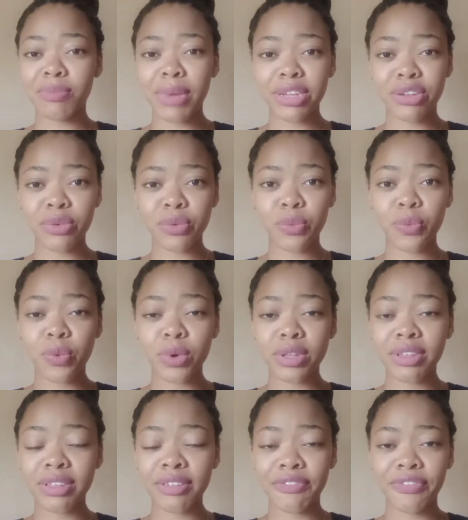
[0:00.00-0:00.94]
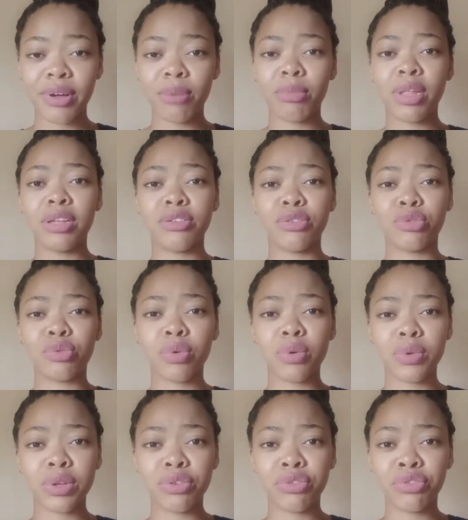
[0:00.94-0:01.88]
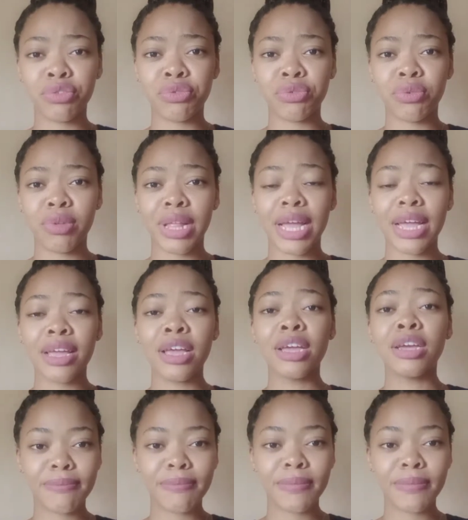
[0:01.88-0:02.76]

imagine what the family is going through. Like,